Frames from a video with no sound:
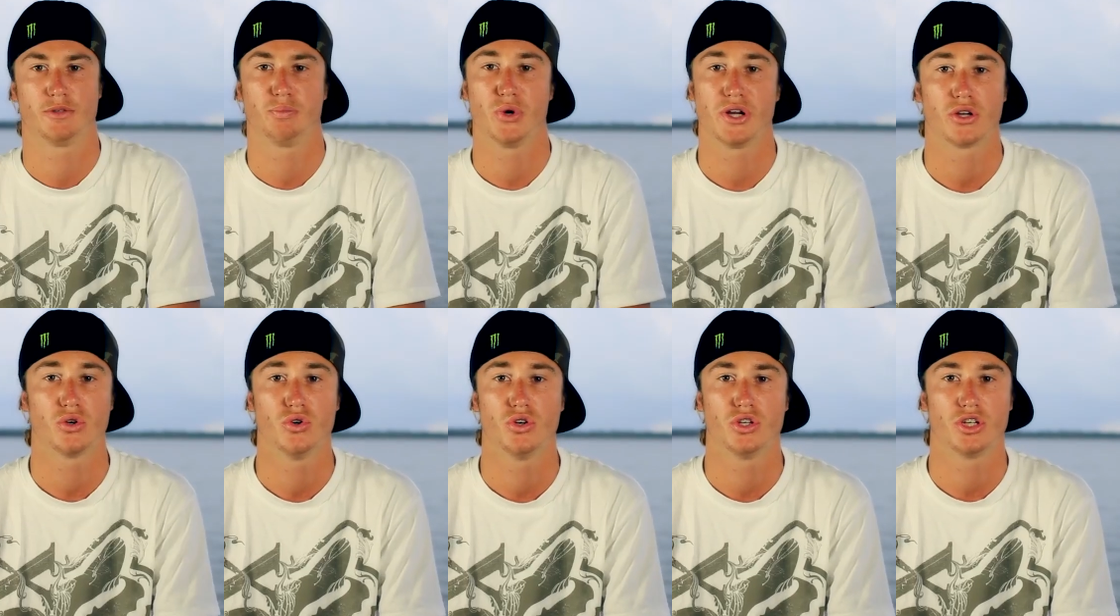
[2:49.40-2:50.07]
Pretty
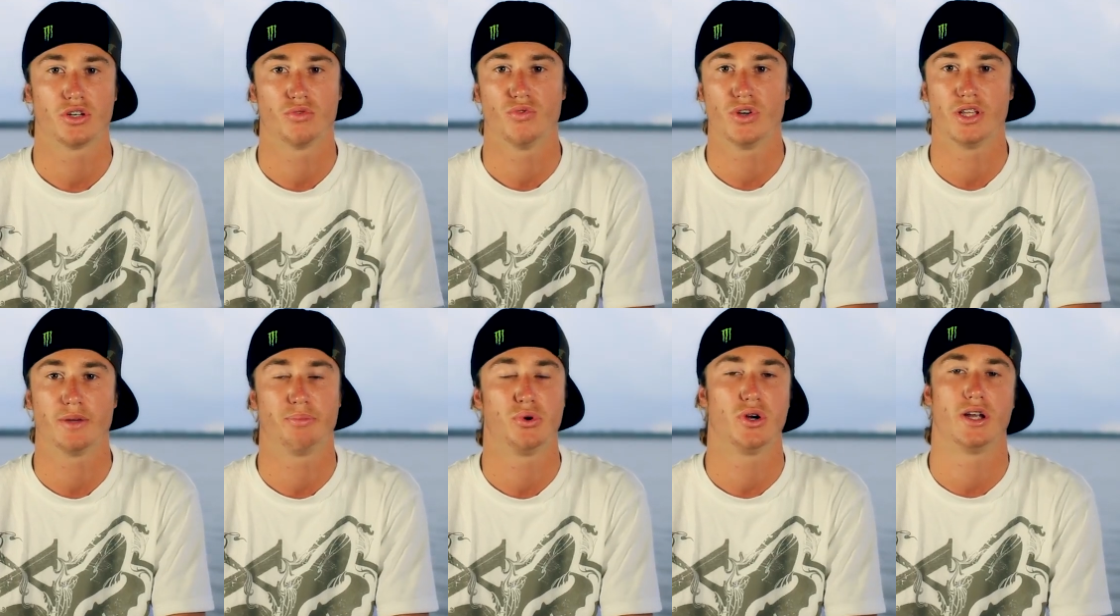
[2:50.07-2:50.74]
cool. You can
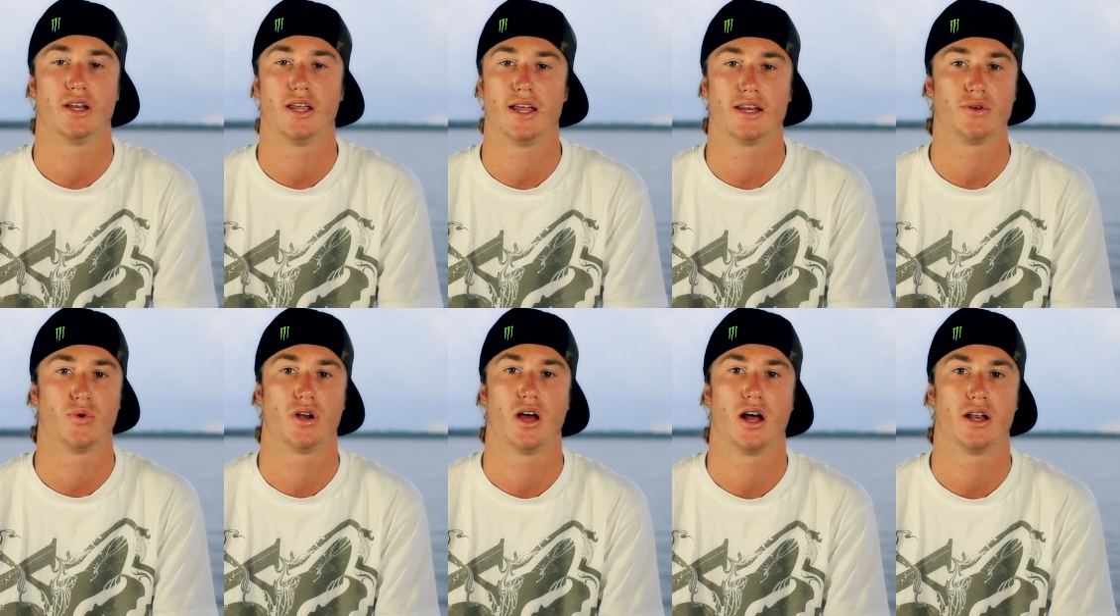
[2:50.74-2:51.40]
really put
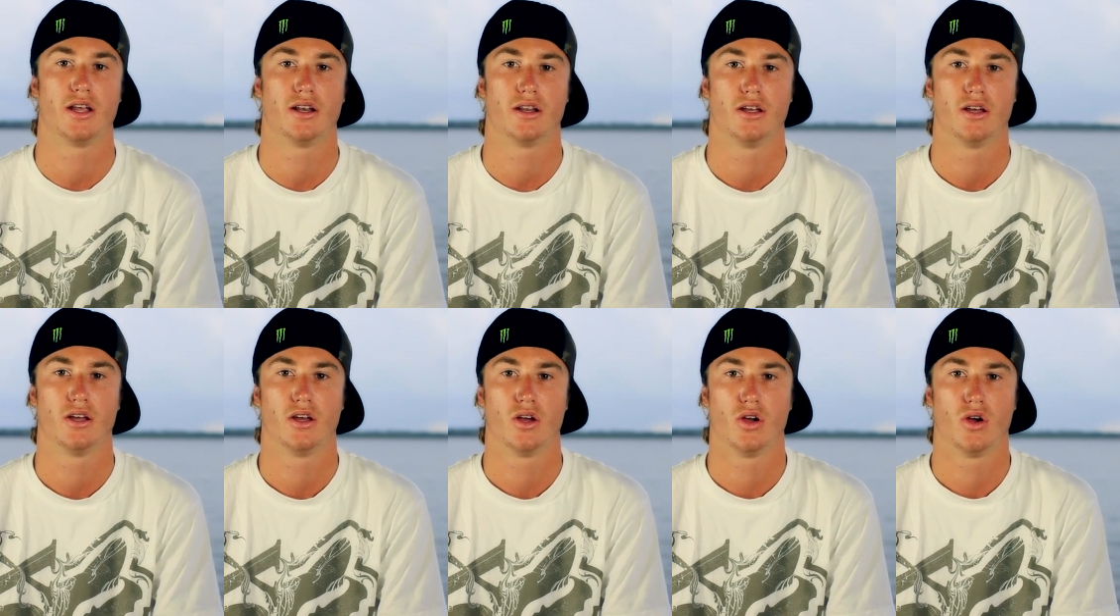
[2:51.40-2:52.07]
anyone on it.
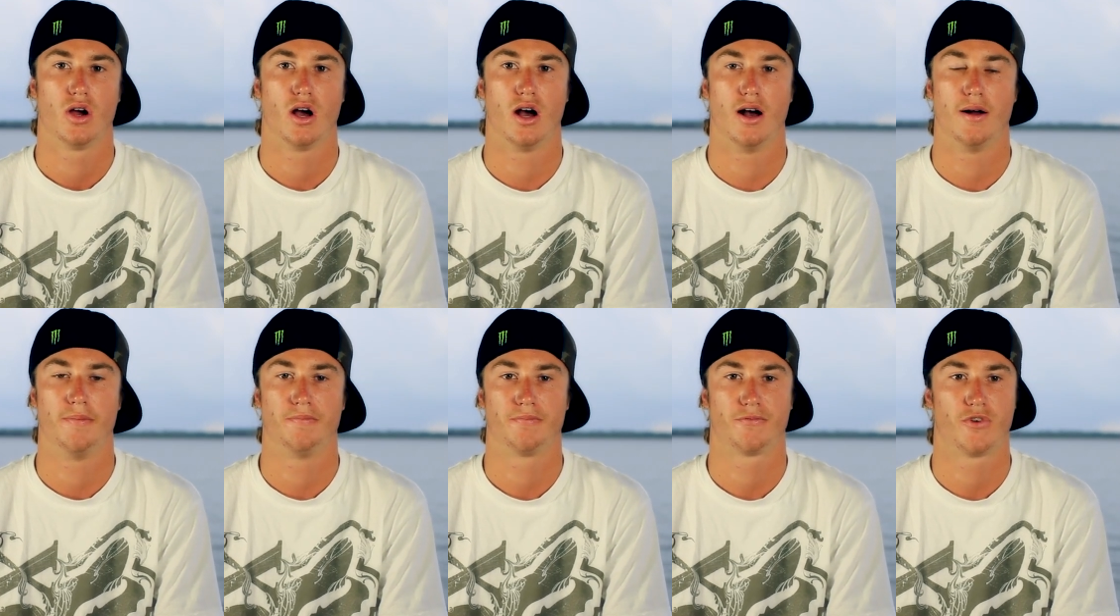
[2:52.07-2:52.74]

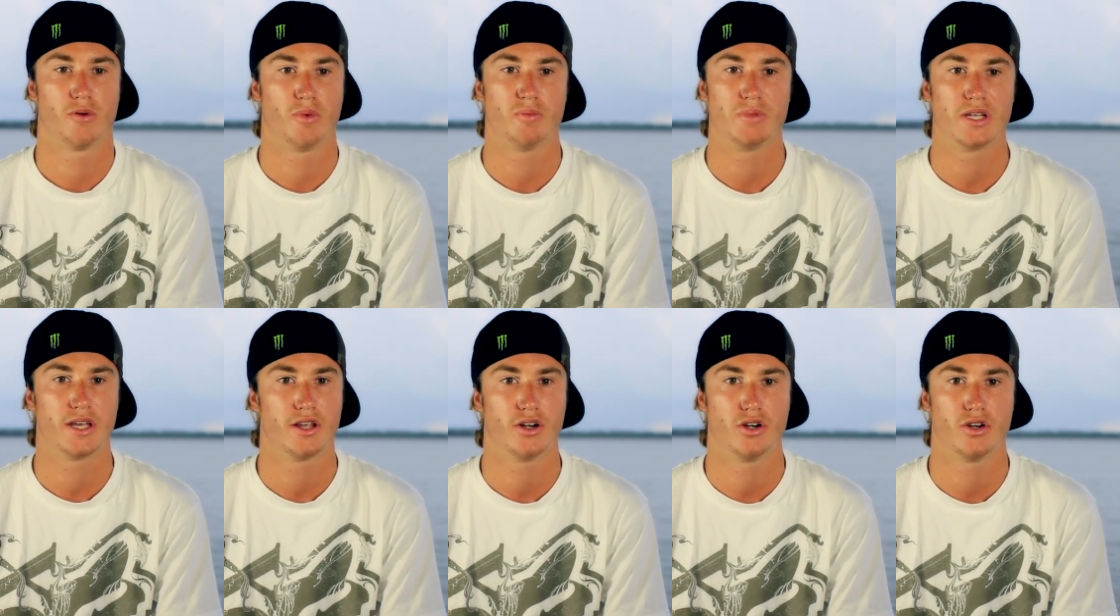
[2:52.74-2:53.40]
From a
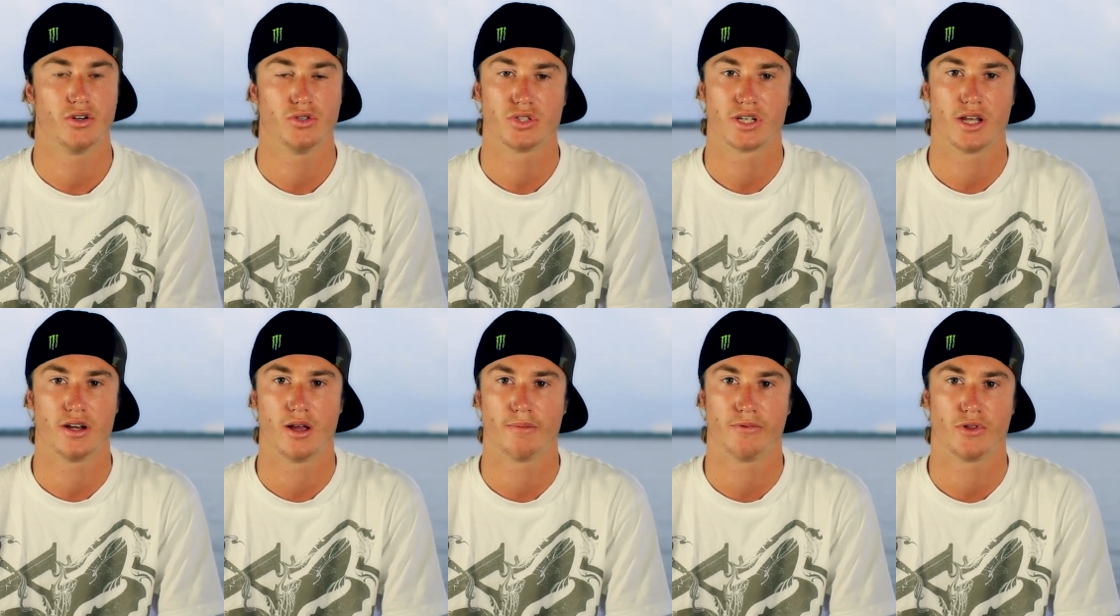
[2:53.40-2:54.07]
beginner who's
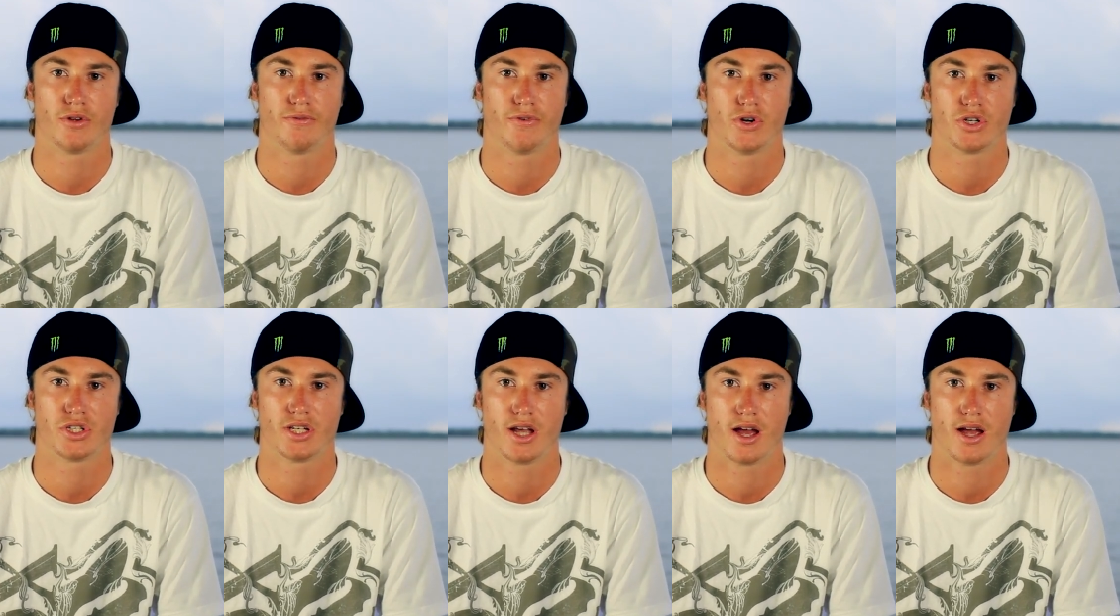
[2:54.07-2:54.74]
getting up for their
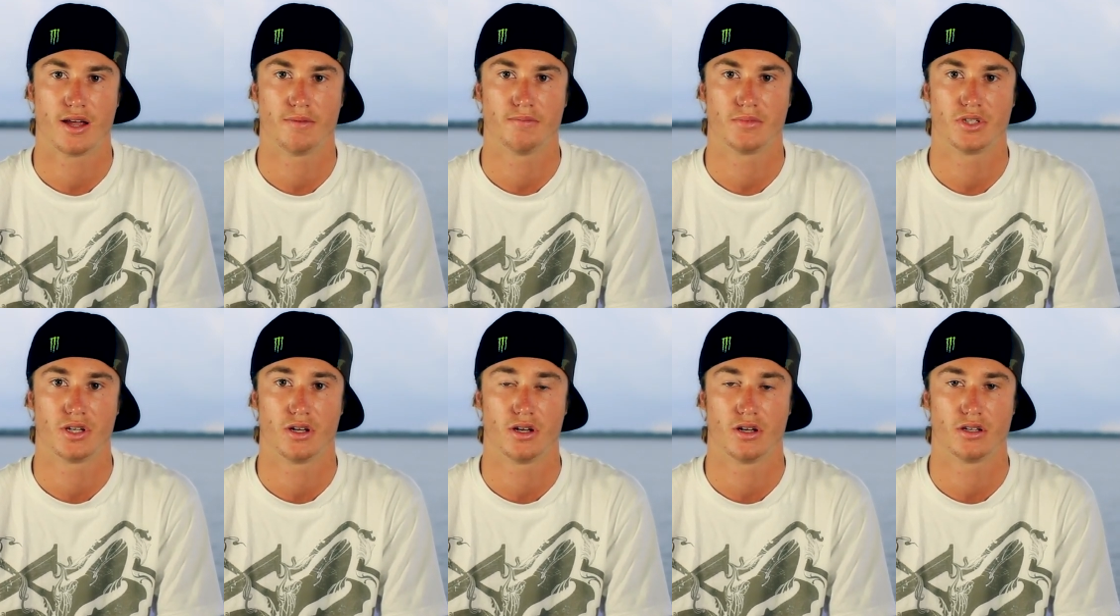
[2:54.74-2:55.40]
first time
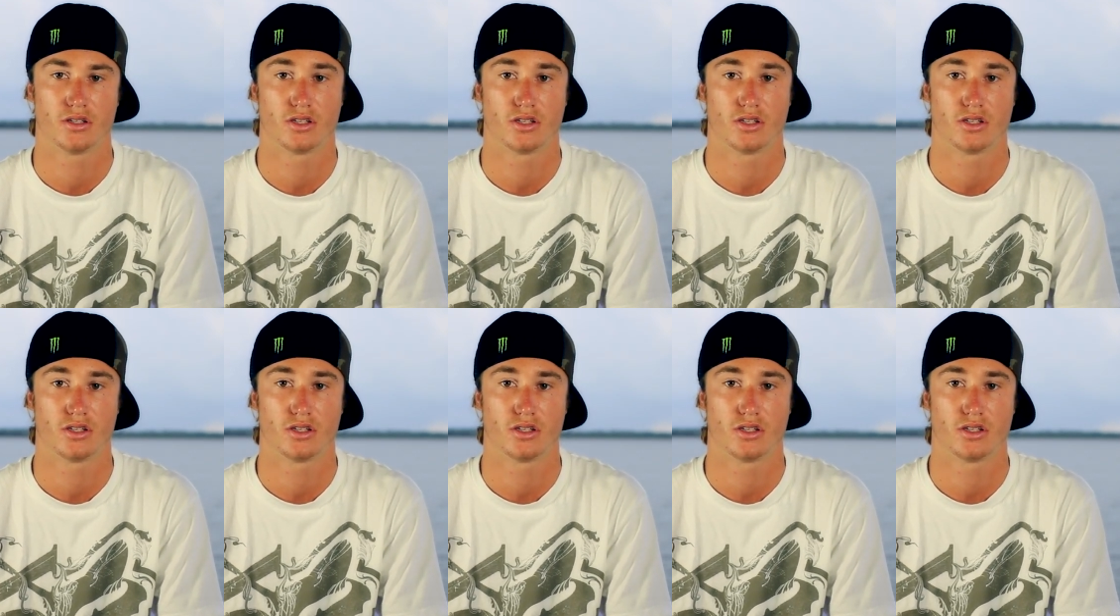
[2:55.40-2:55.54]
to